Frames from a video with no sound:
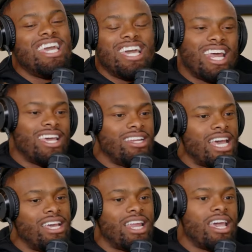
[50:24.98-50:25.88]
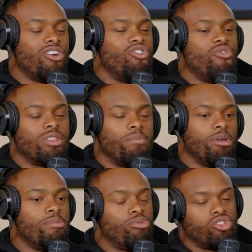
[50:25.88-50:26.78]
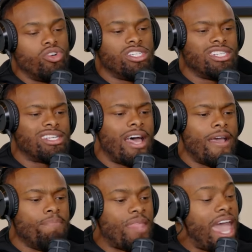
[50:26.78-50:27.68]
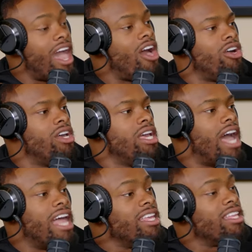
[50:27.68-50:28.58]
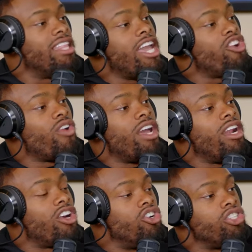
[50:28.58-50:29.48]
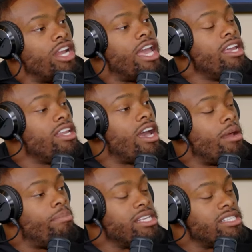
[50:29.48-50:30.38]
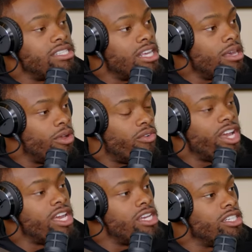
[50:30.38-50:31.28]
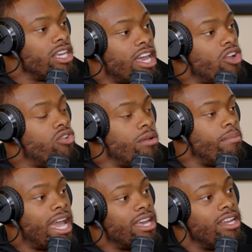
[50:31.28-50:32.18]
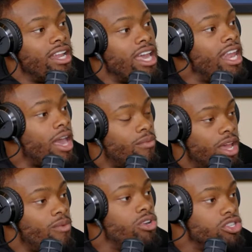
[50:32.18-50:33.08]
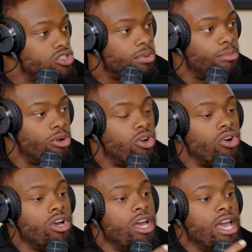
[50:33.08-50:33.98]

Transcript: And they cool with the people, so it's just like now. I think they created a culture. That Indiana Pacers team and Reg and Kato and them back in the day, like when they won the Super Bowl,